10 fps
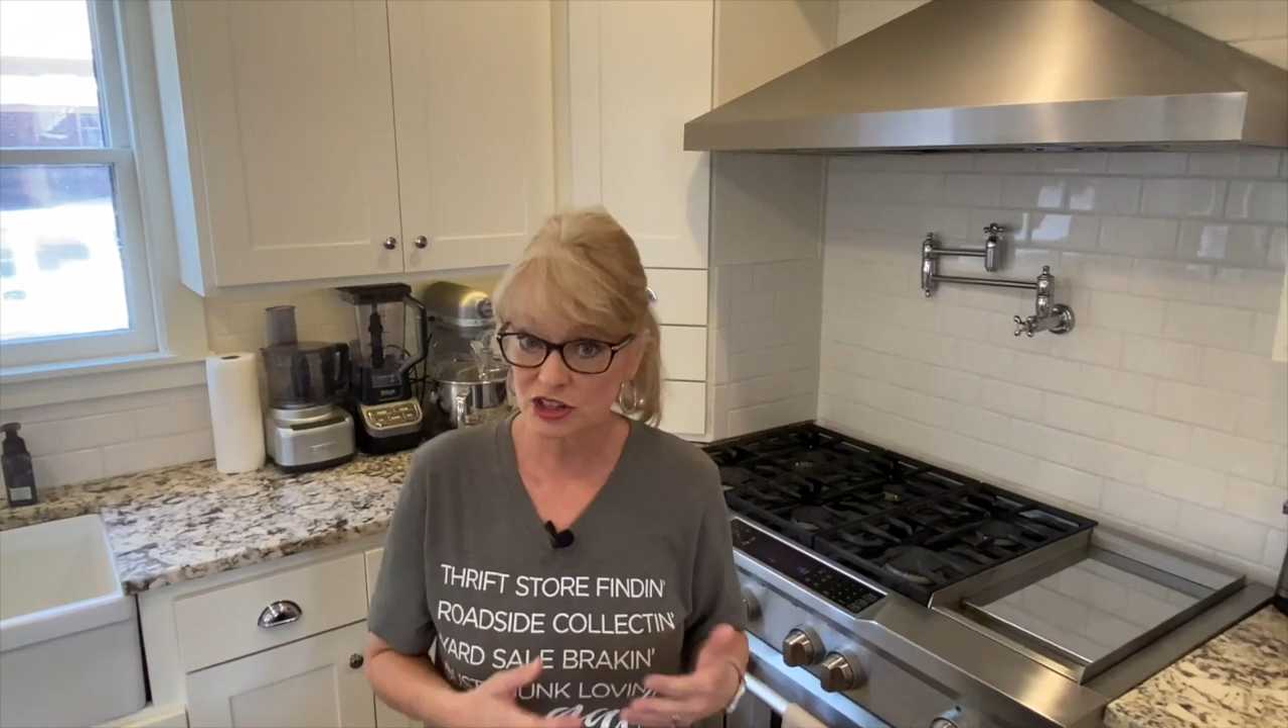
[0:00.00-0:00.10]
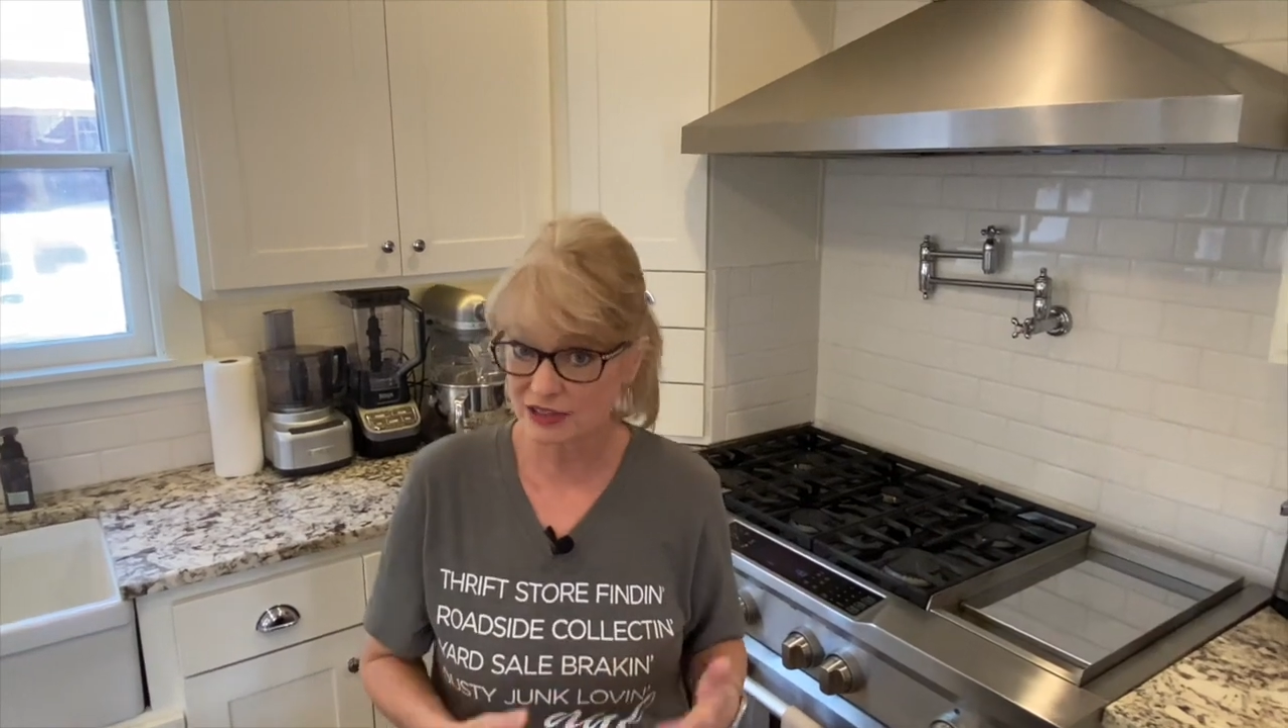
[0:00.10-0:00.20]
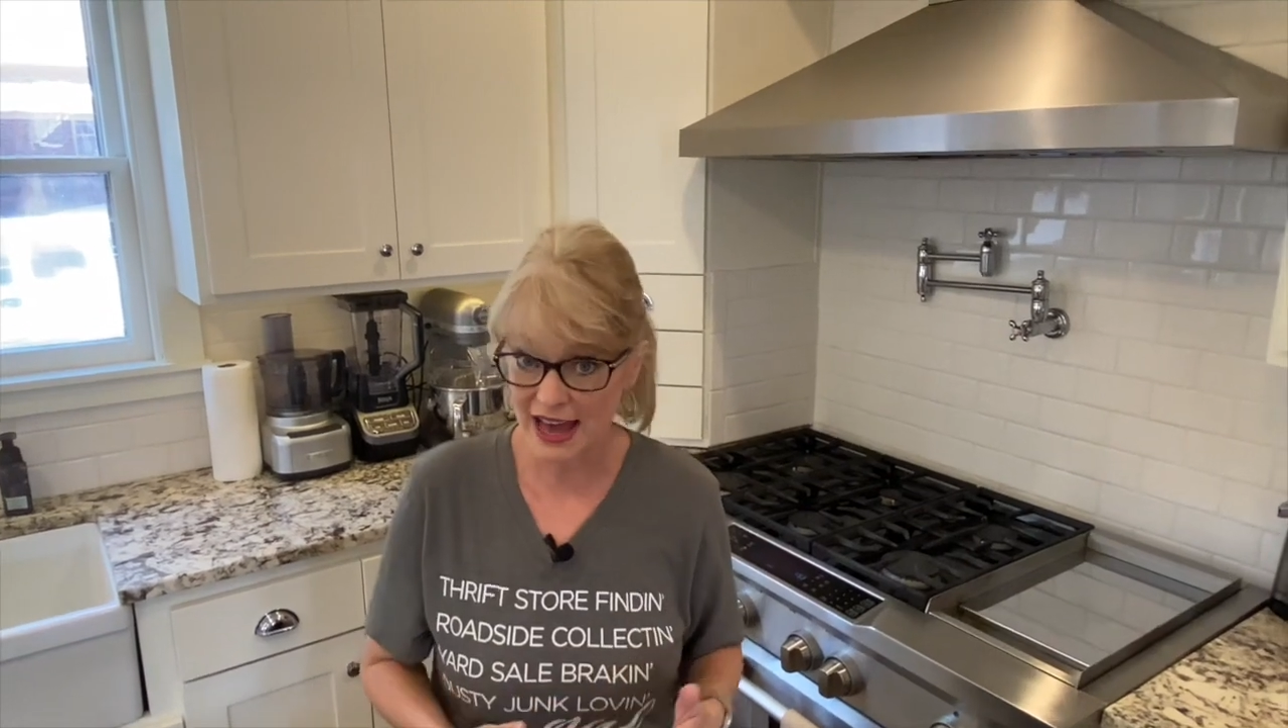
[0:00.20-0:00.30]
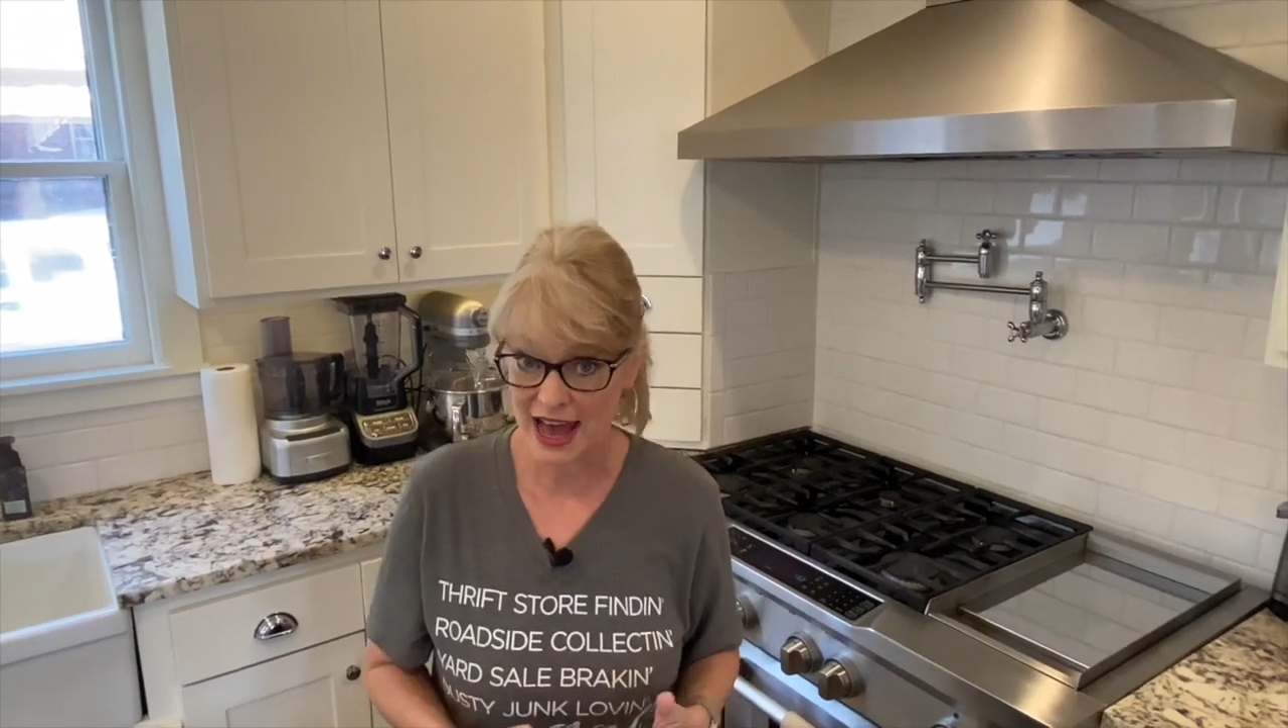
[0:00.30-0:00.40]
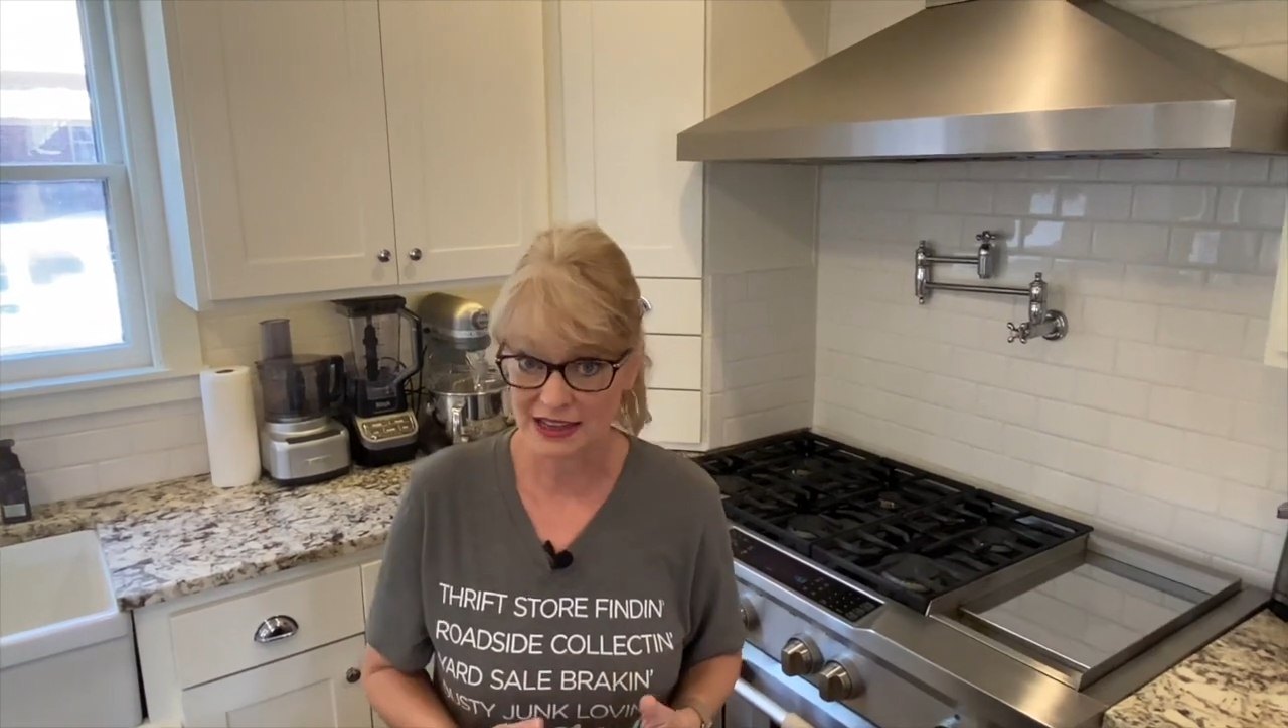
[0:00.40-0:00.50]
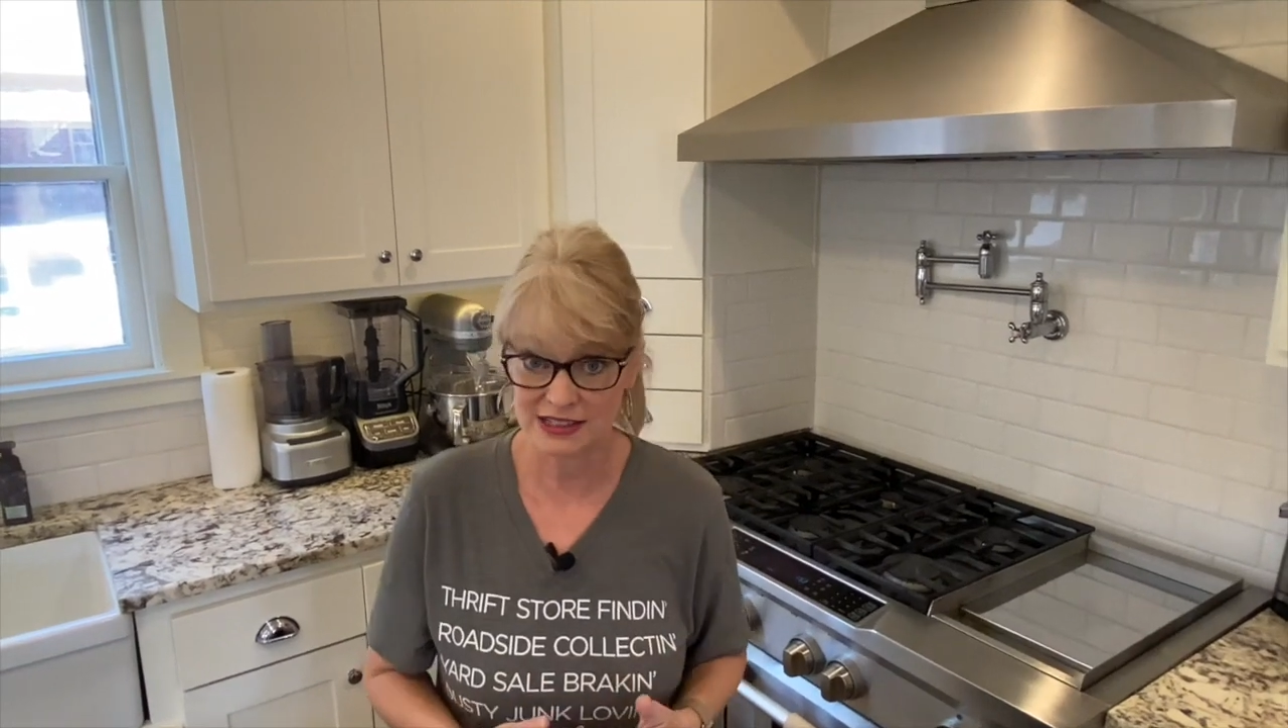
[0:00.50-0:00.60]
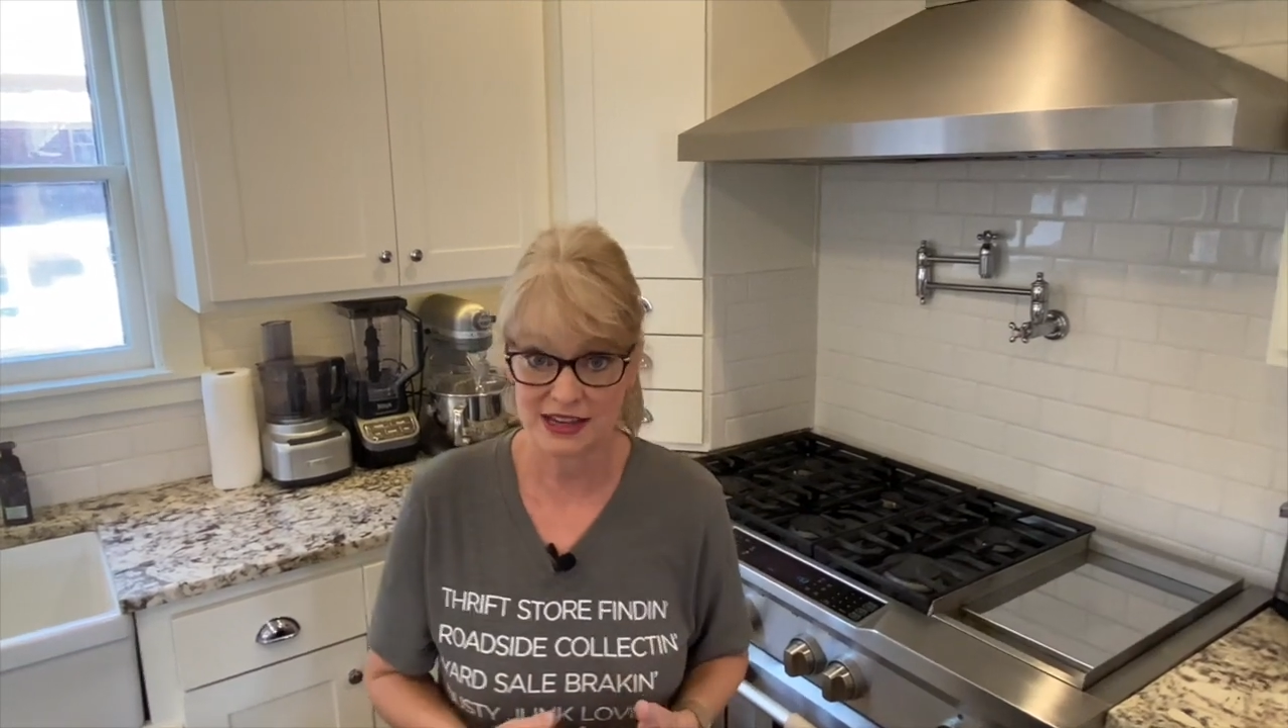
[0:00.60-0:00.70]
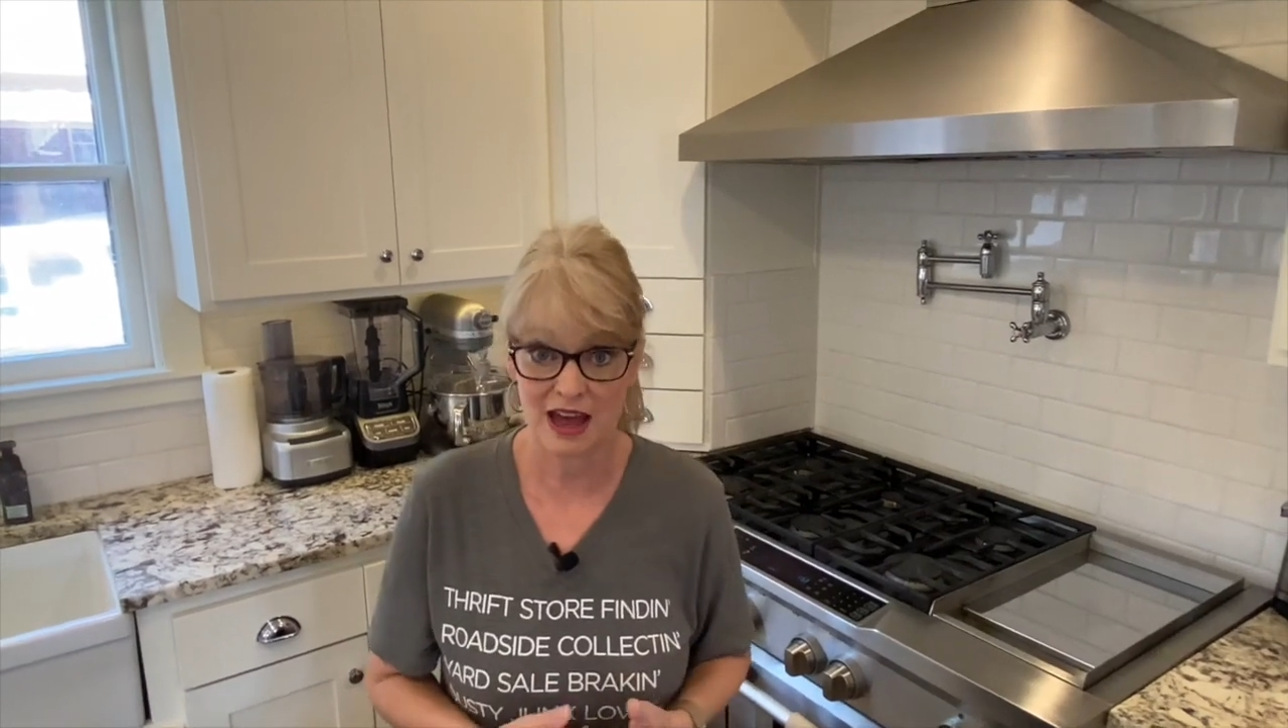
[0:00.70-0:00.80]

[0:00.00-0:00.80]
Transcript: less